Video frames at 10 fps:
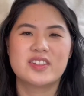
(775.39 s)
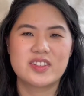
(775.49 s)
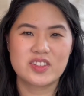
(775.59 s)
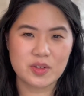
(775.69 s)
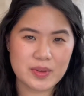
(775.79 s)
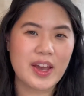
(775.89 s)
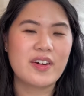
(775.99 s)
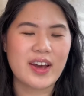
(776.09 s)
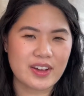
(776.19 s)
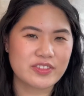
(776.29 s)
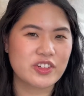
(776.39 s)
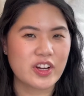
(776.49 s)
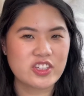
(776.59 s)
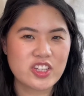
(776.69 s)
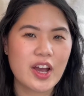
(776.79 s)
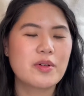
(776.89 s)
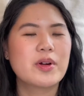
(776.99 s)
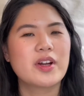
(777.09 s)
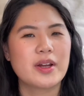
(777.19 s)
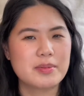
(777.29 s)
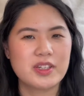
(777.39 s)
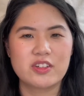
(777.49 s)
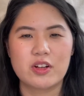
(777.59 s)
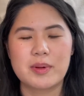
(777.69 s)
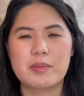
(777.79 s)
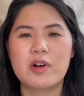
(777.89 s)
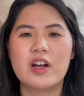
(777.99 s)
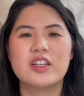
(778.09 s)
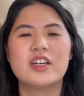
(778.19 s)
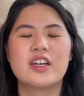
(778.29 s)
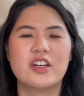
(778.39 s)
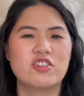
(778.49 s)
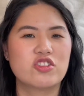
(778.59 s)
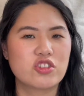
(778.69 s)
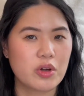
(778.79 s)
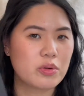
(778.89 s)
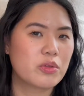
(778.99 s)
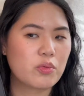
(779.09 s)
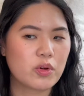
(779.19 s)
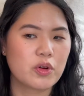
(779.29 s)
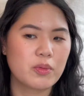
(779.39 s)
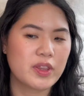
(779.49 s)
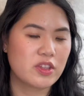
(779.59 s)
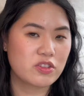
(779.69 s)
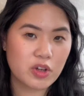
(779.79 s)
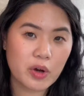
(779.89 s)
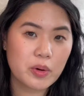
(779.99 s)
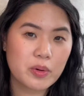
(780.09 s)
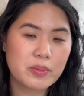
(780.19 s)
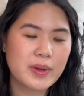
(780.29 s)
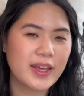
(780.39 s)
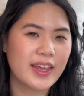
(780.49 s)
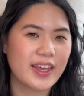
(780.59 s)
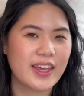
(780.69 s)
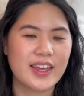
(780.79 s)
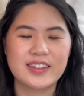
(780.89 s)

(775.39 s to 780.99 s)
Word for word: So now after I shower, I put in all my product, I just go through it with this comb and